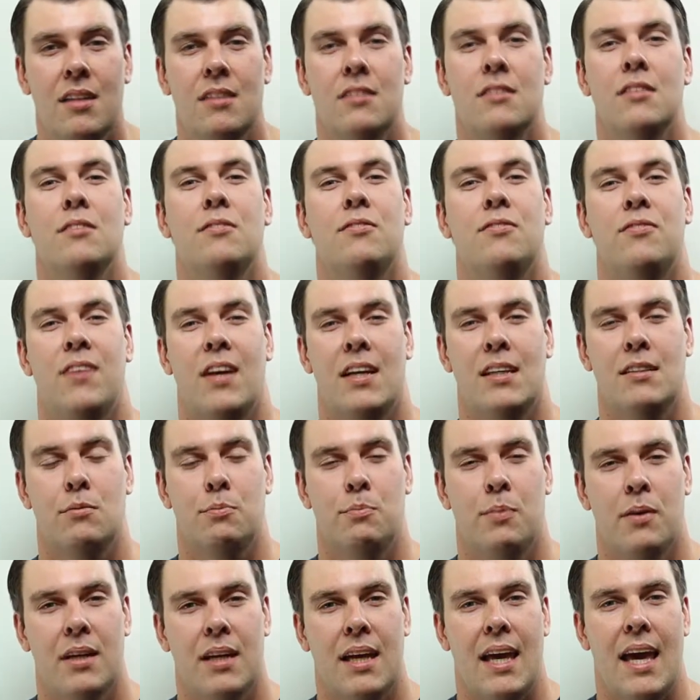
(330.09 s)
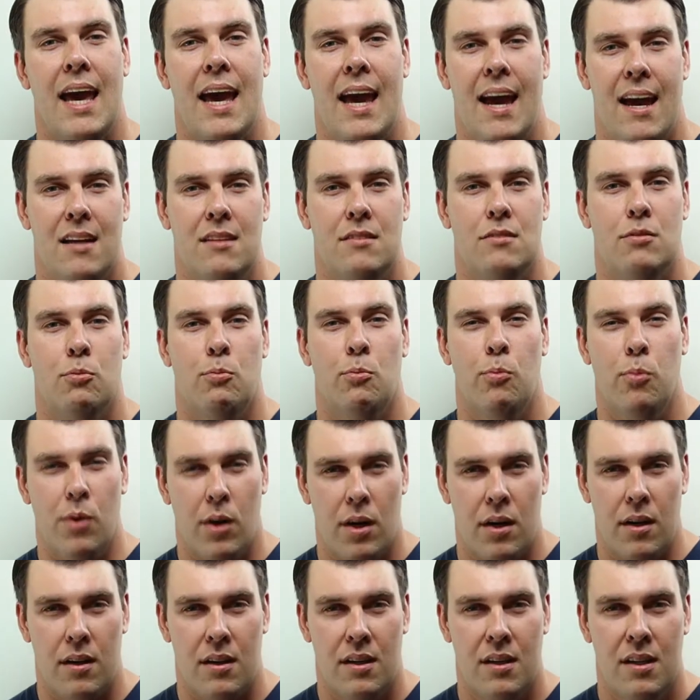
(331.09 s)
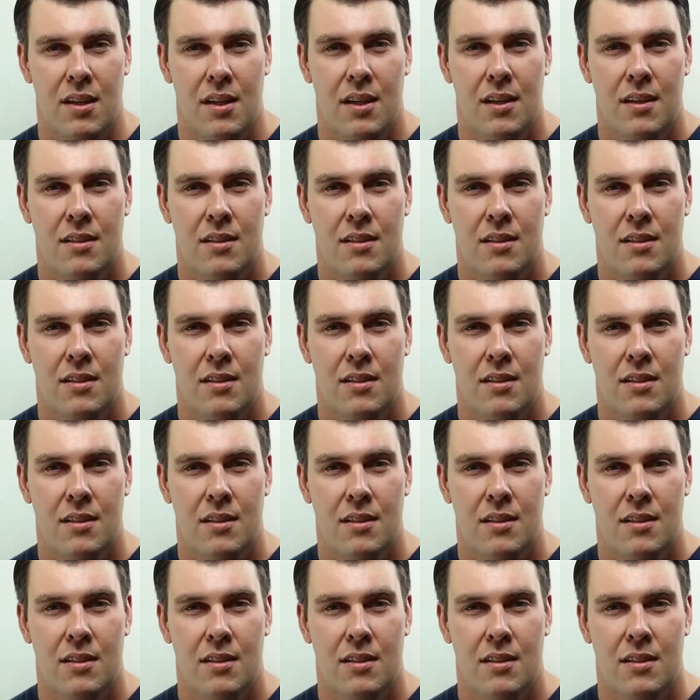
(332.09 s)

do Facebook ads work?